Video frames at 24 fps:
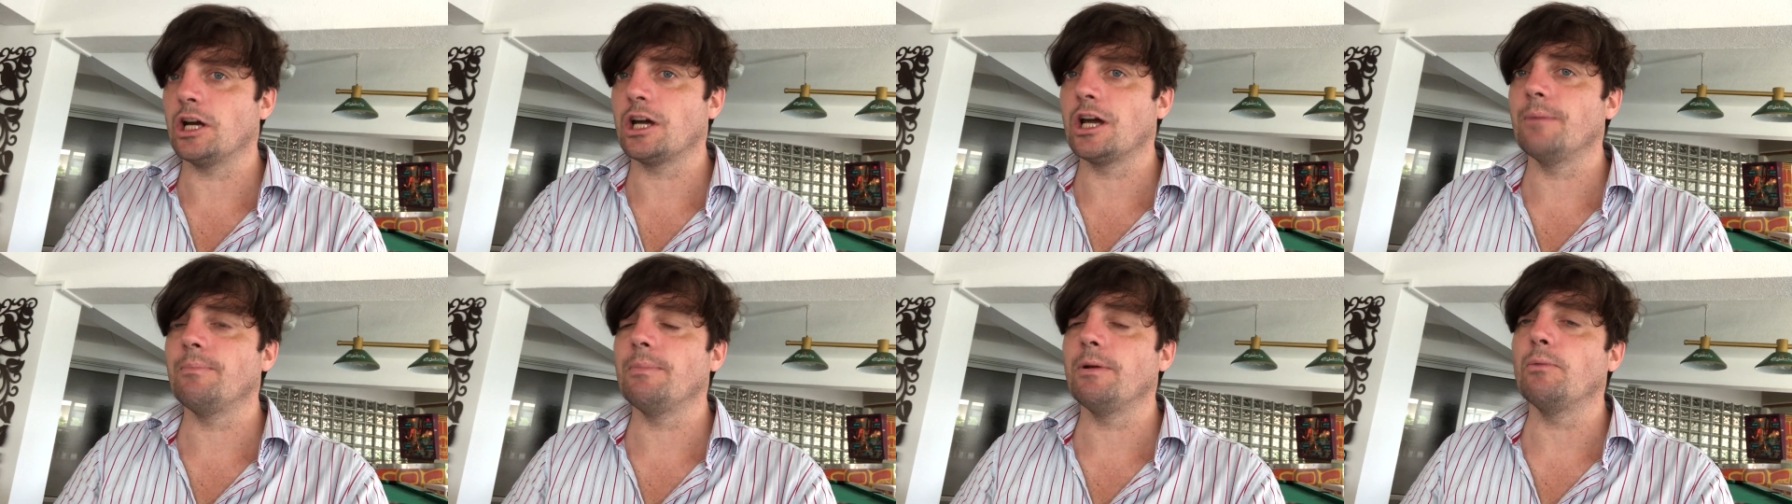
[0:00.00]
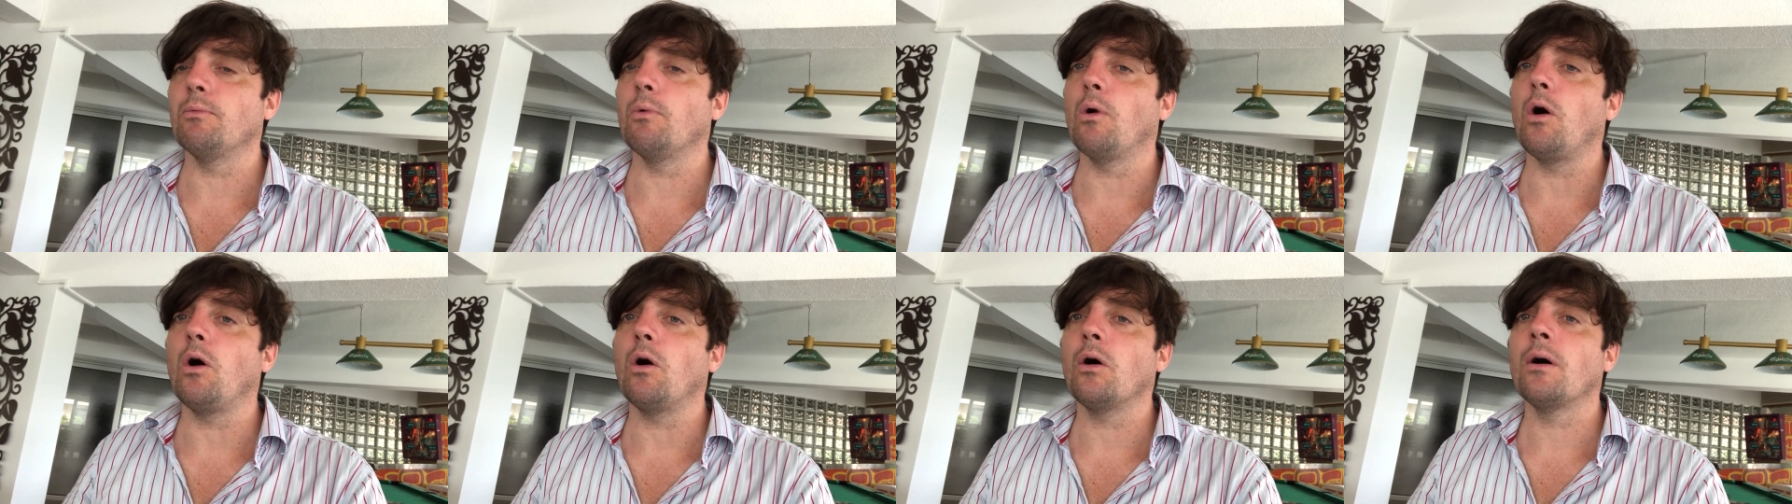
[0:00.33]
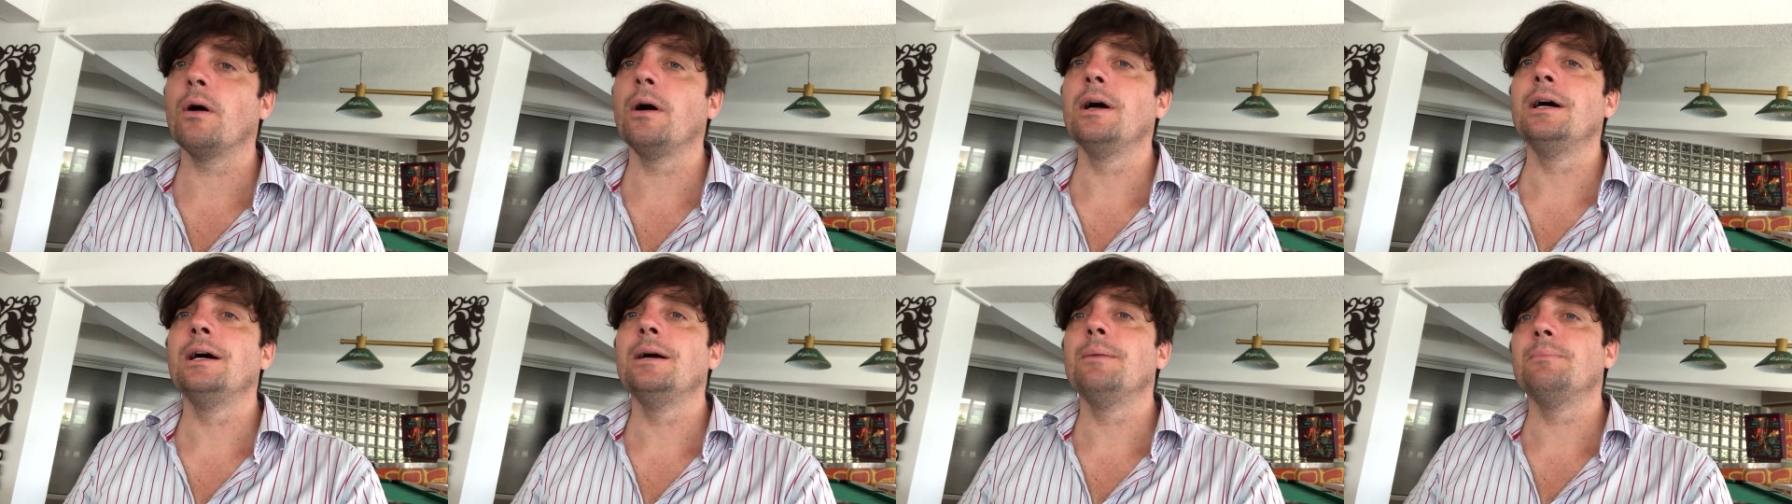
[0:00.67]
I could be wrong,
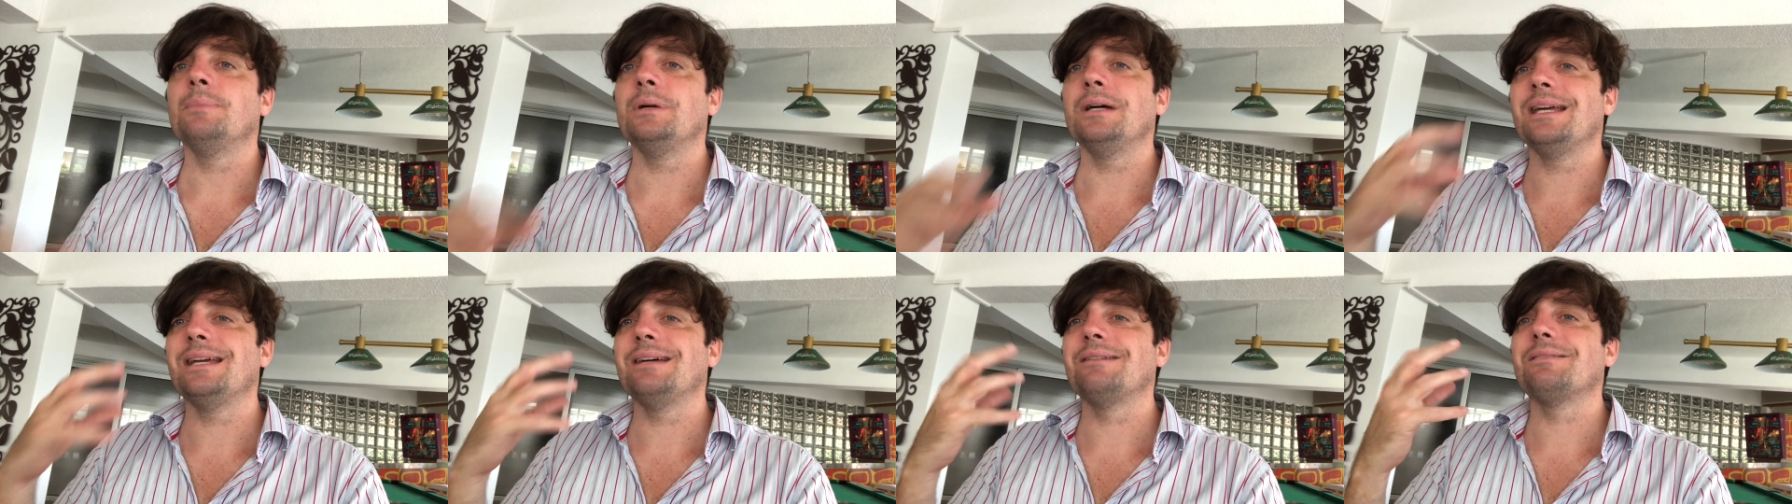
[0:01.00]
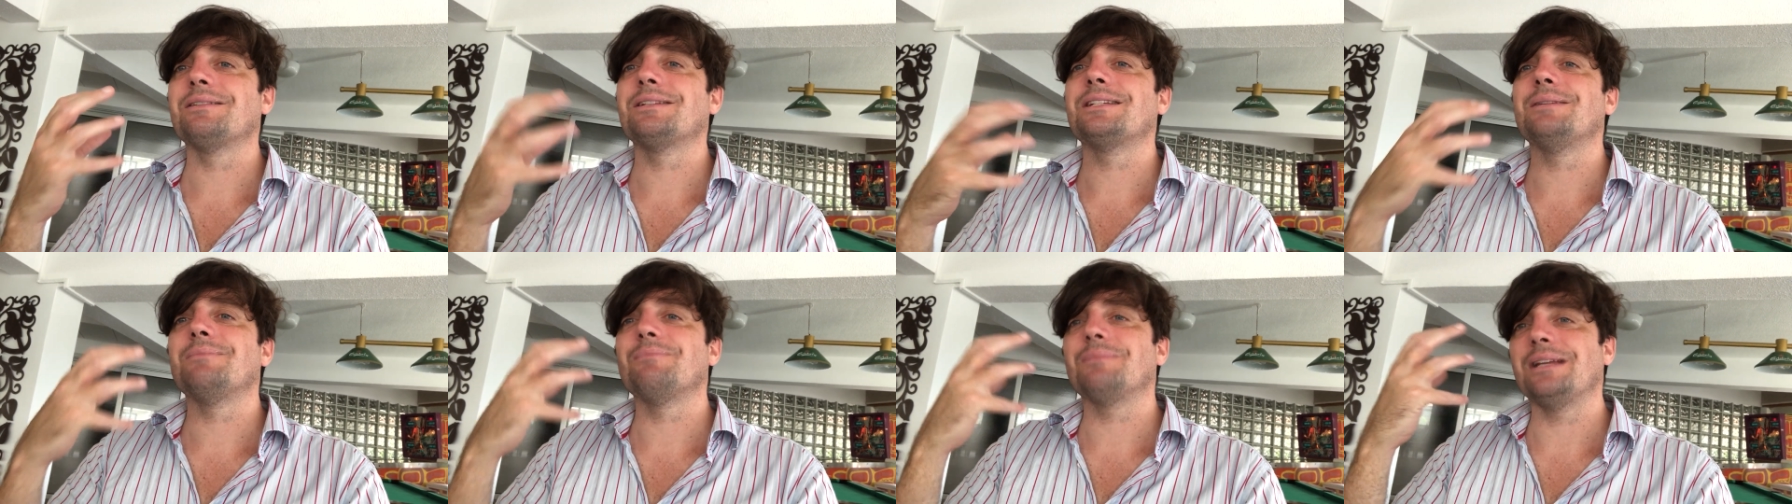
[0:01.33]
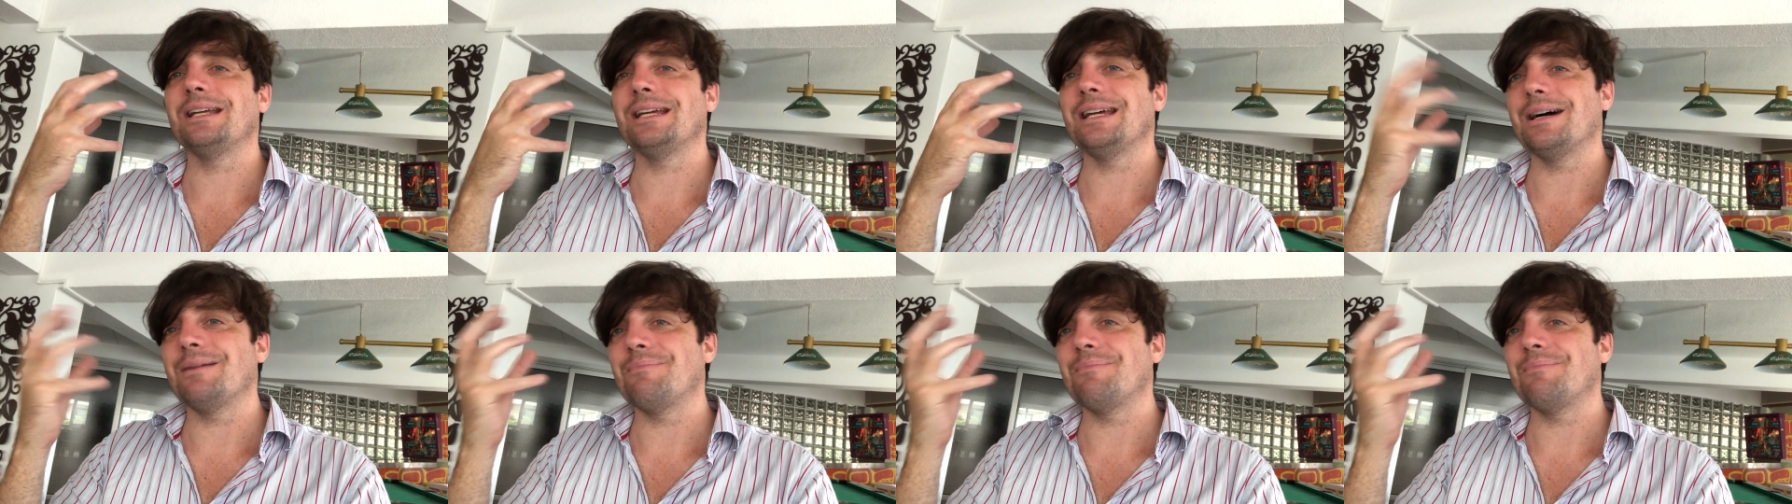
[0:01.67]
but he'll simply